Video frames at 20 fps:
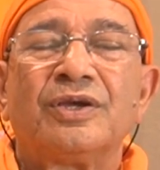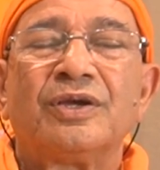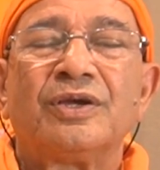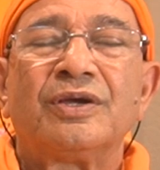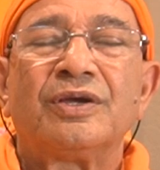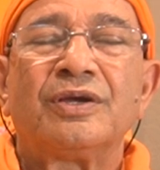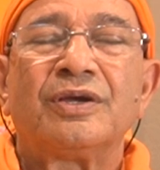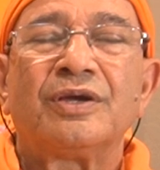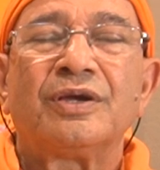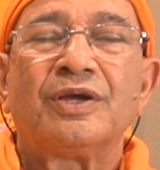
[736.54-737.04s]

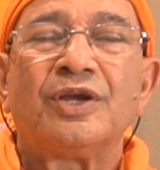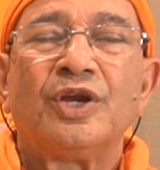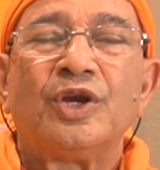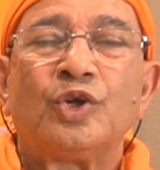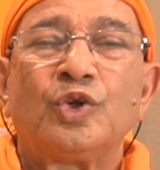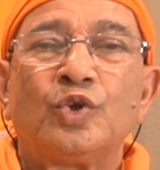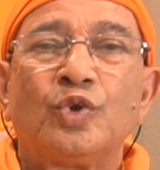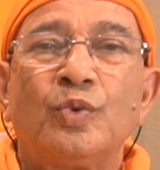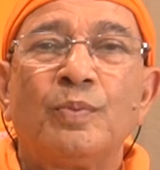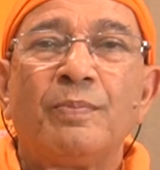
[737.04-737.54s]
to
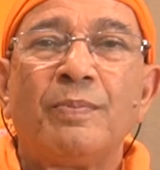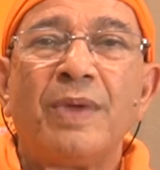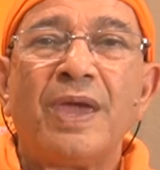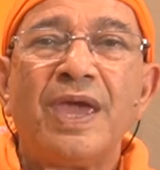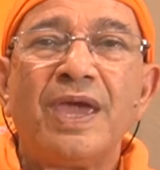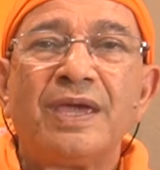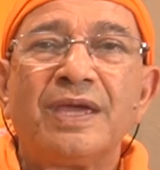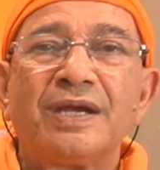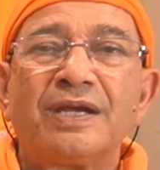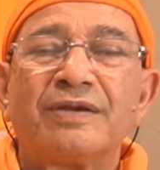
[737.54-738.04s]

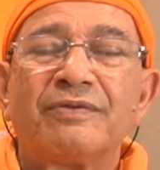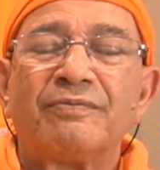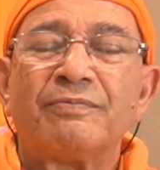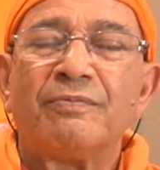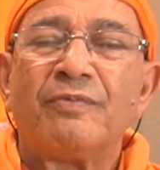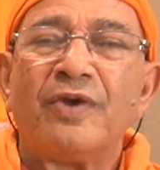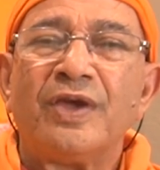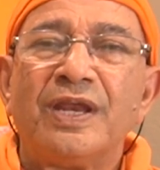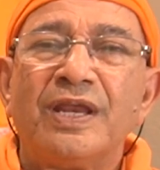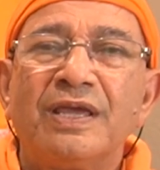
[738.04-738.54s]
make it
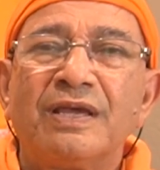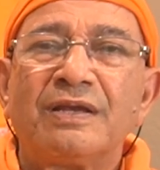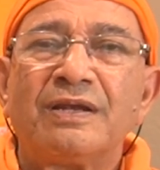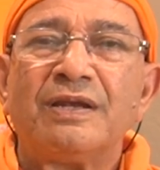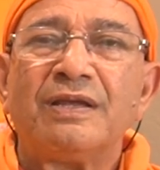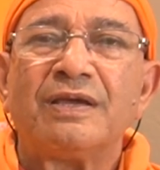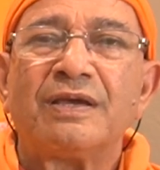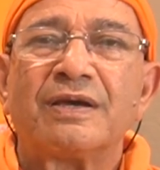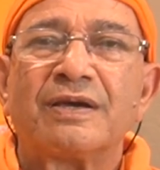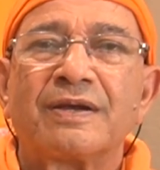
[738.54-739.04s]
very
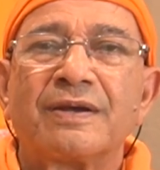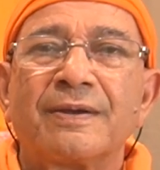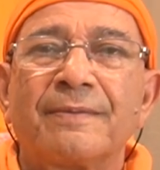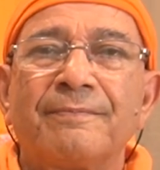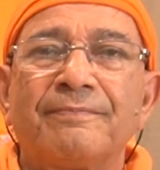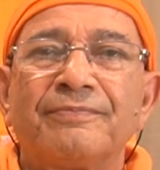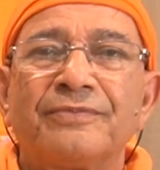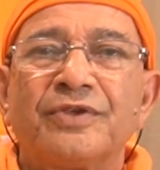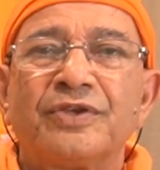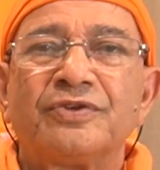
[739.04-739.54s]
clear,
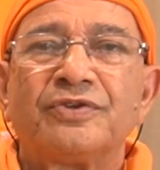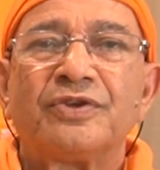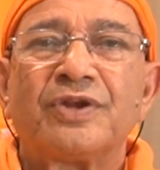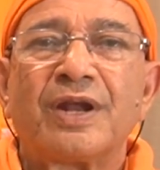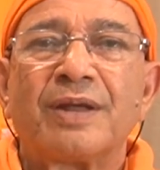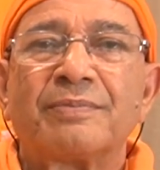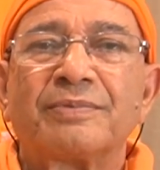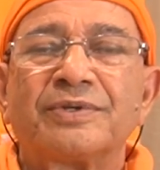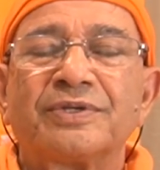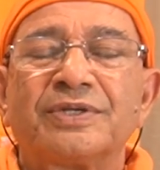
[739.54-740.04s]
Sri
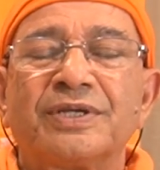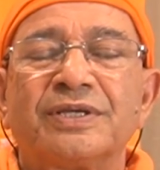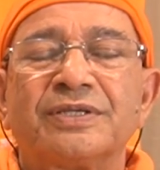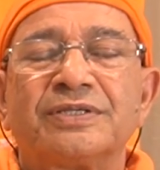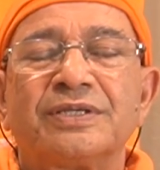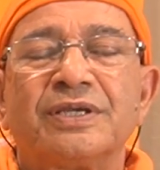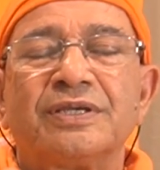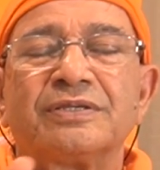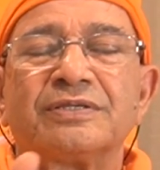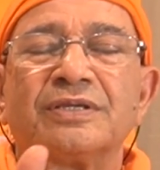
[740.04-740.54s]
Ramakrishna
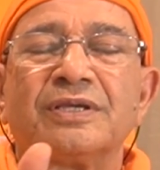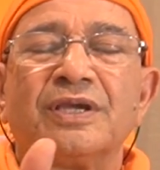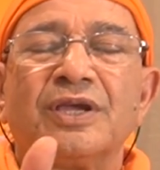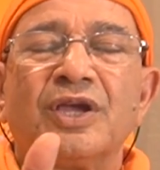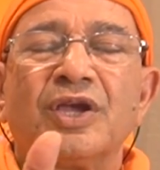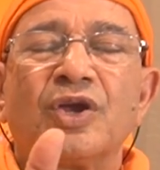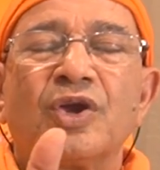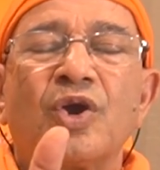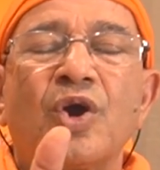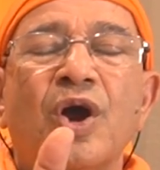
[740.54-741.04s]
says,
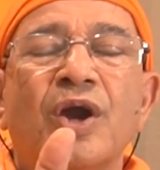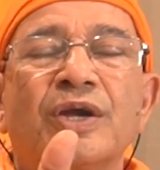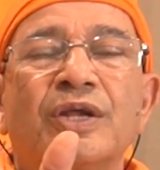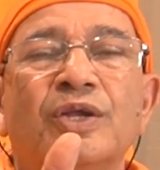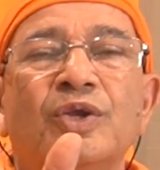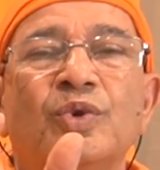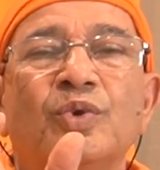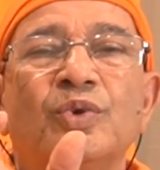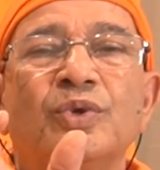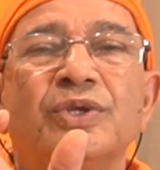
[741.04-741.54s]
God
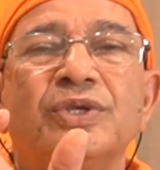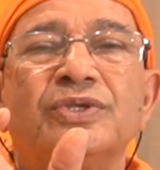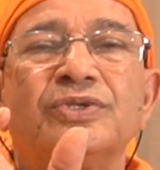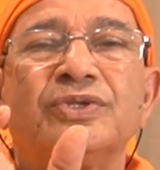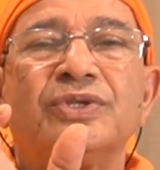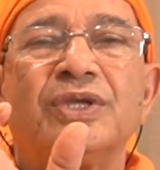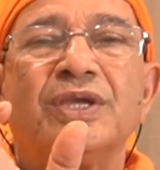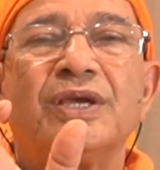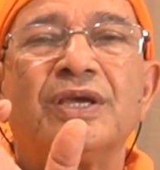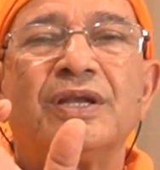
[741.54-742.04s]
alone is
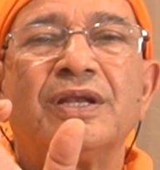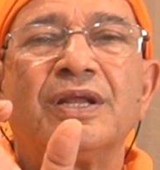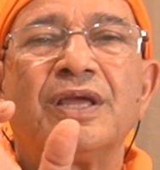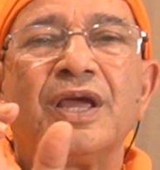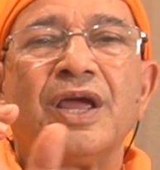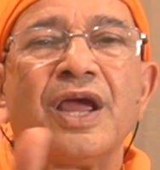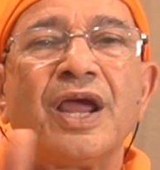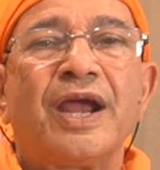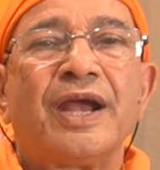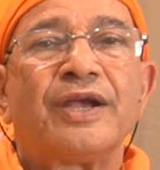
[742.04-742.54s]
real
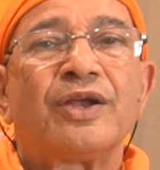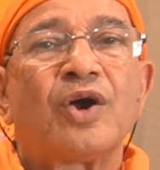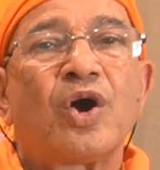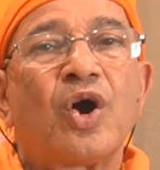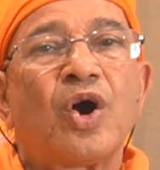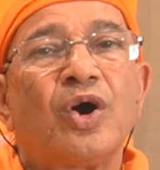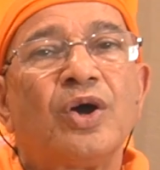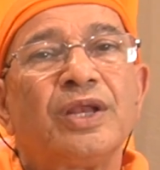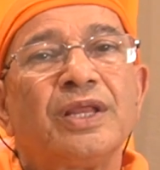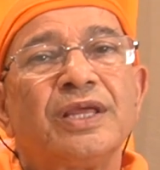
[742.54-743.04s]
and
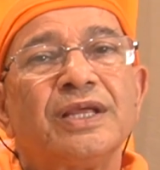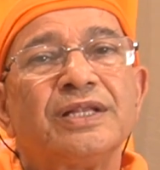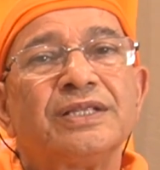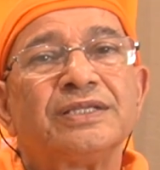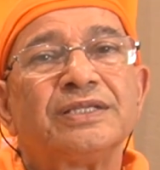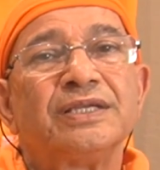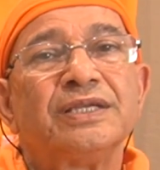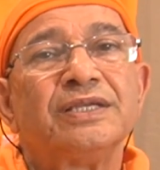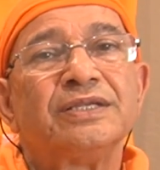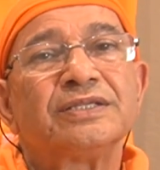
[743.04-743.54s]
all
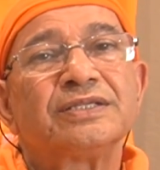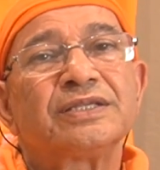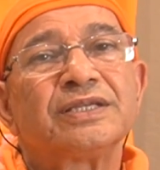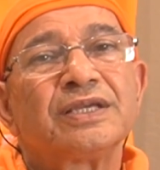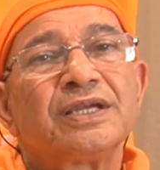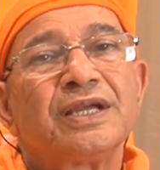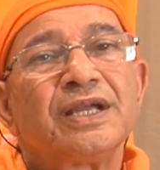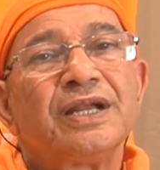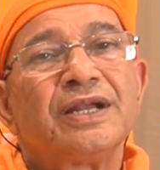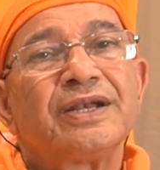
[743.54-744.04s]
else
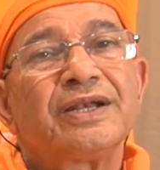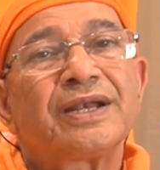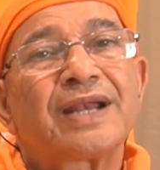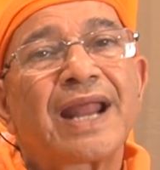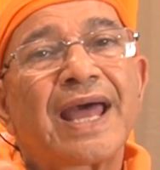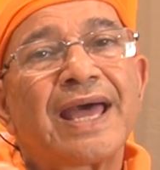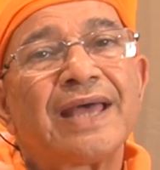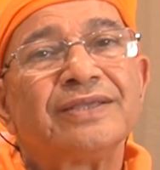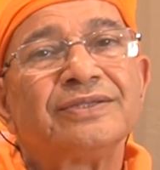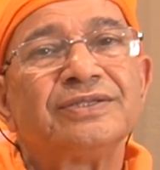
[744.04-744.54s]
is
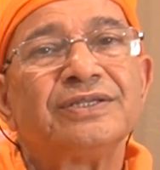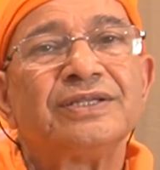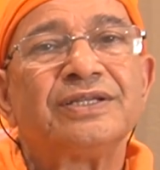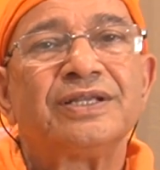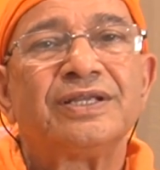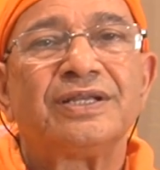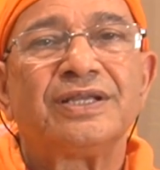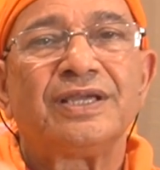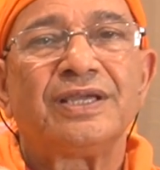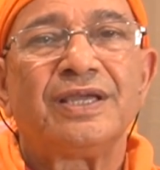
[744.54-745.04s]

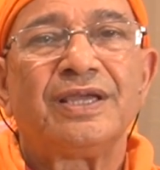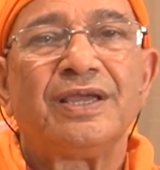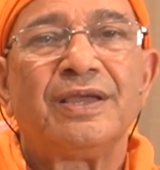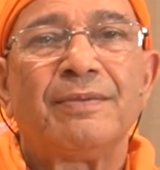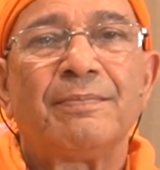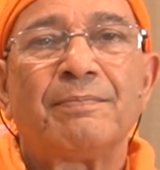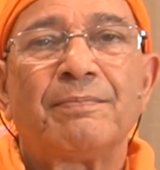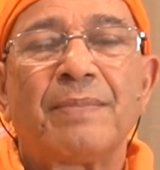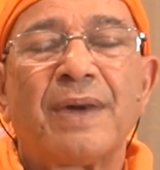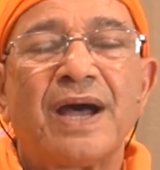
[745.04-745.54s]
transitory,
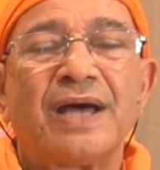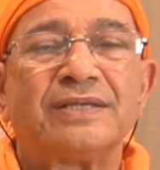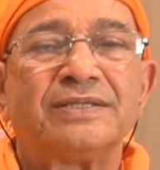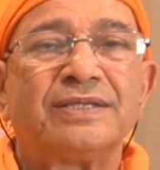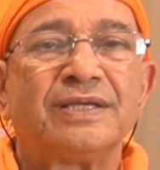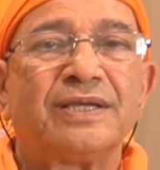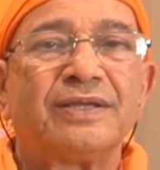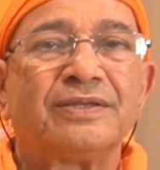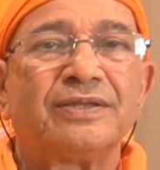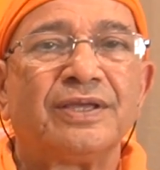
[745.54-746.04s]

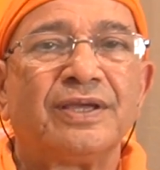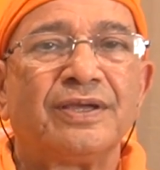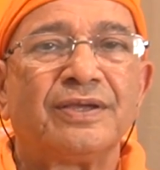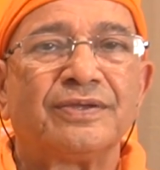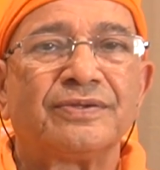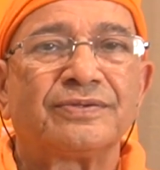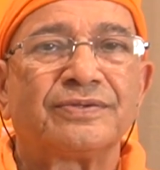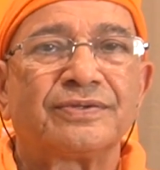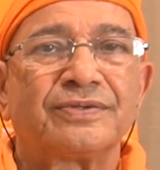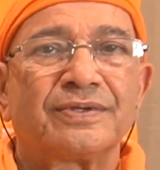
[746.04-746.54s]
passing
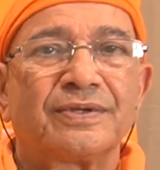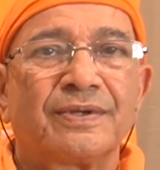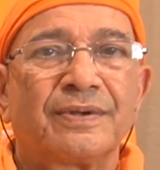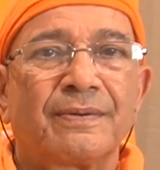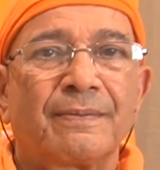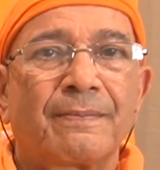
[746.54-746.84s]
things.